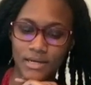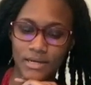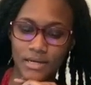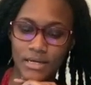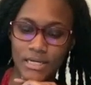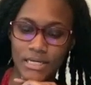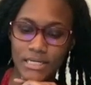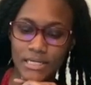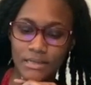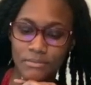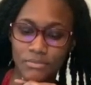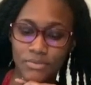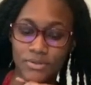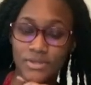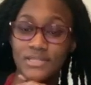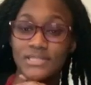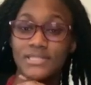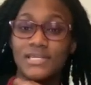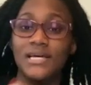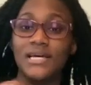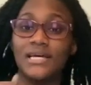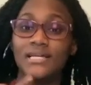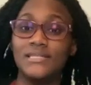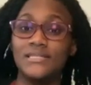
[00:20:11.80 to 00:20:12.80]
i am going to
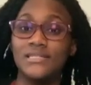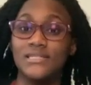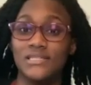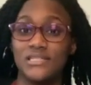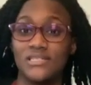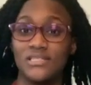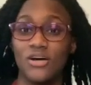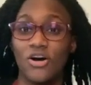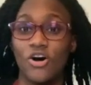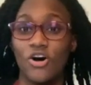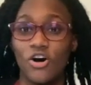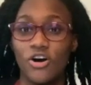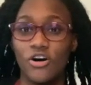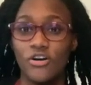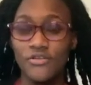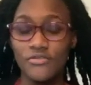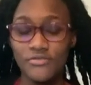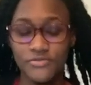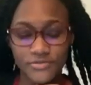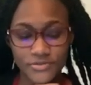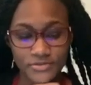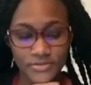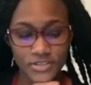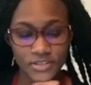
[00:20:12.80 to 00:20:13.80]
end this
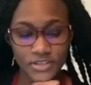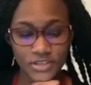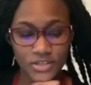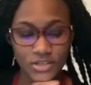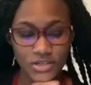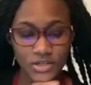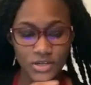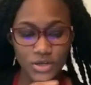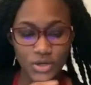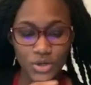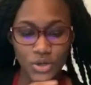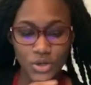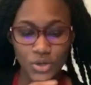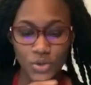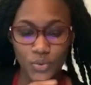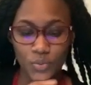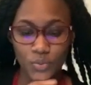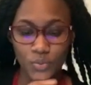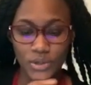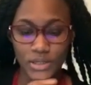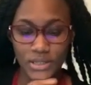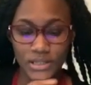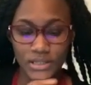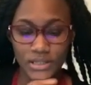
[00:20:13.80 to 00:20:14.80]
off
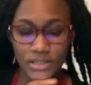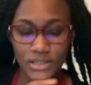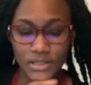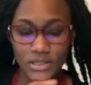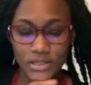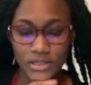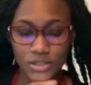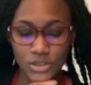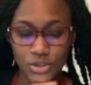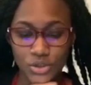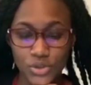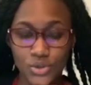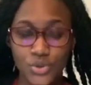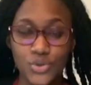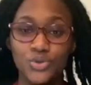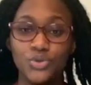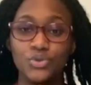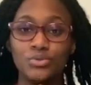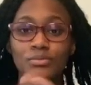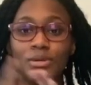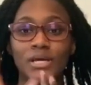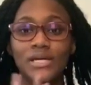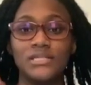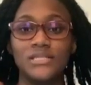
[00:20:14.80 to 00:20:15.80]
with two
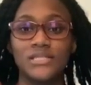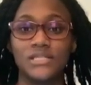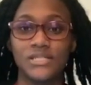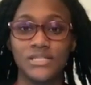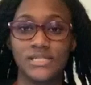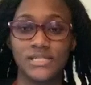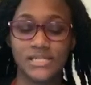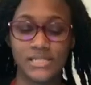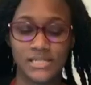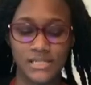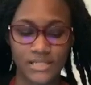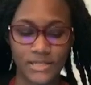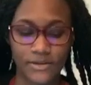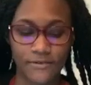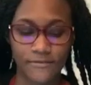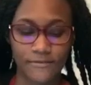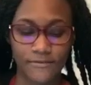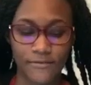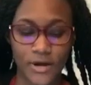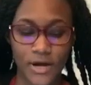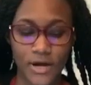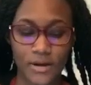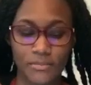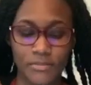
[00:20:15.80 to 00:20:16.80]
messages
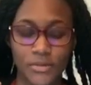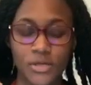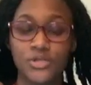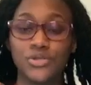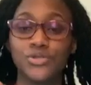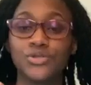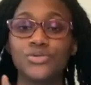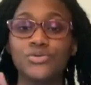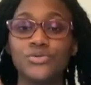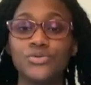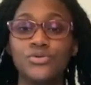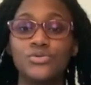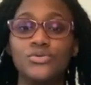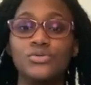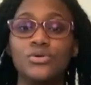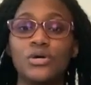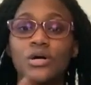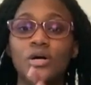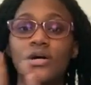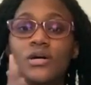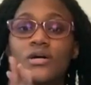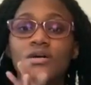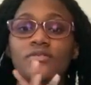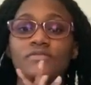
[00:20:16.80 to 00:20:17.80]
from two
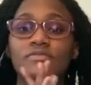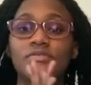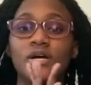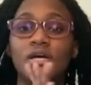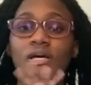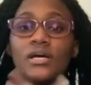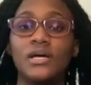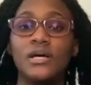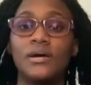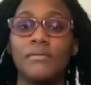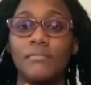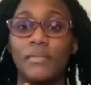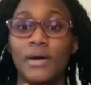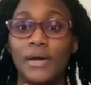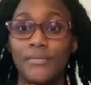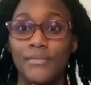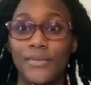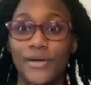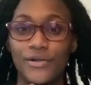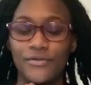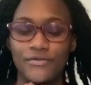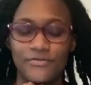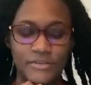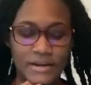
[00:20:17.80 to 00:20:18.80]
of my
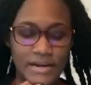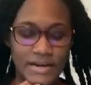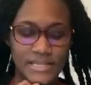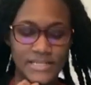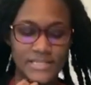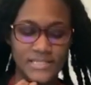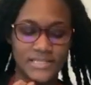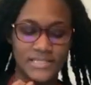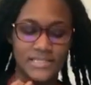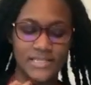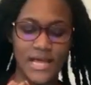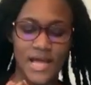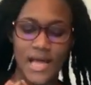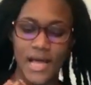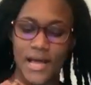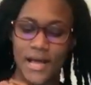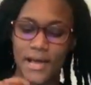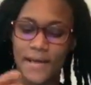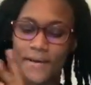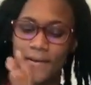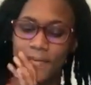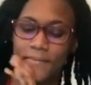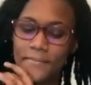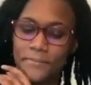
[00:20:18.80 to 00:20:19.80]
male friends.
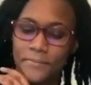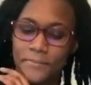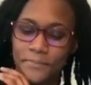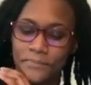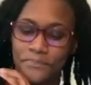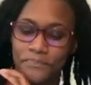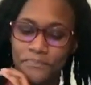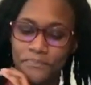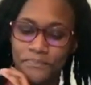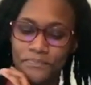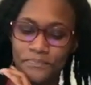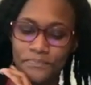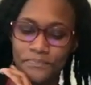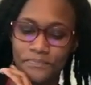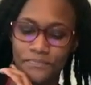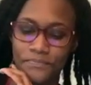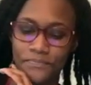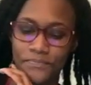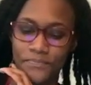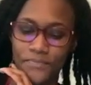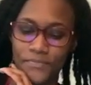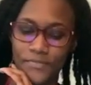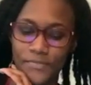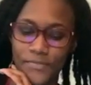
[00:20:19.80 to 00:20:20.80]
Um,
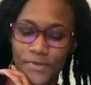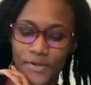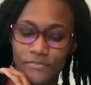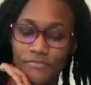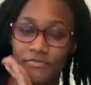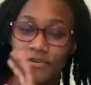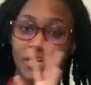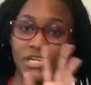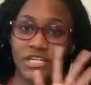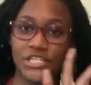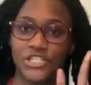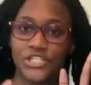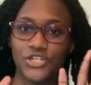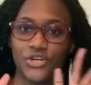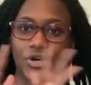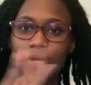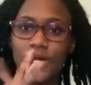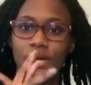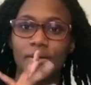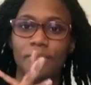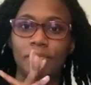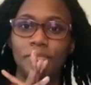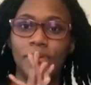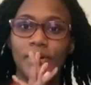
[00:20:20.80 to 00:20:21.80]
very
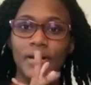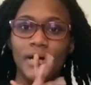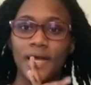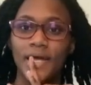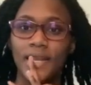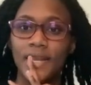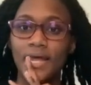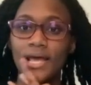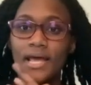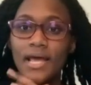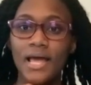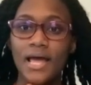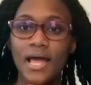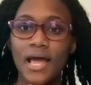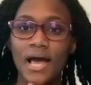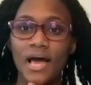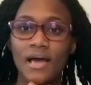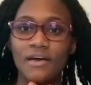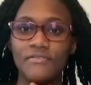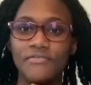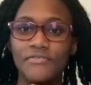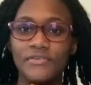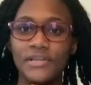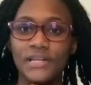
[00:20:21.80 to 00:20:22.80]
short, but I
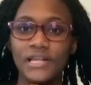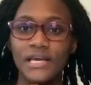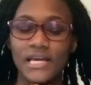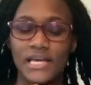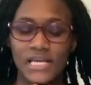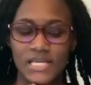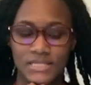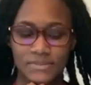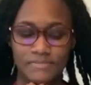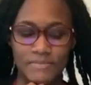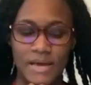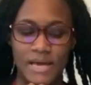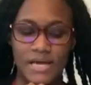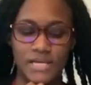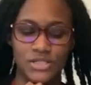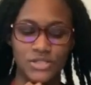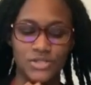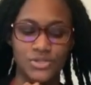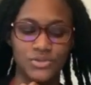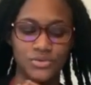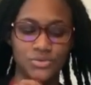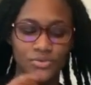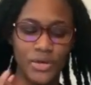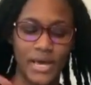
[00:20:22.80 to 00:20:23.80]
feel like it's best
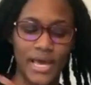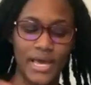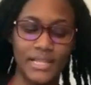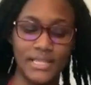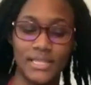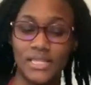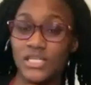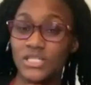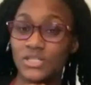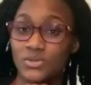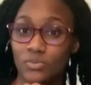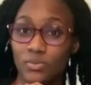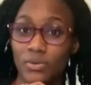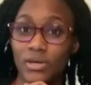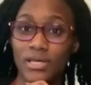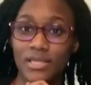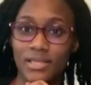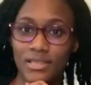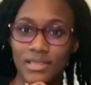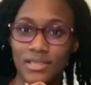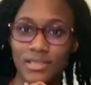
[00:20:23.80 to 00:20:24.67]
to end this with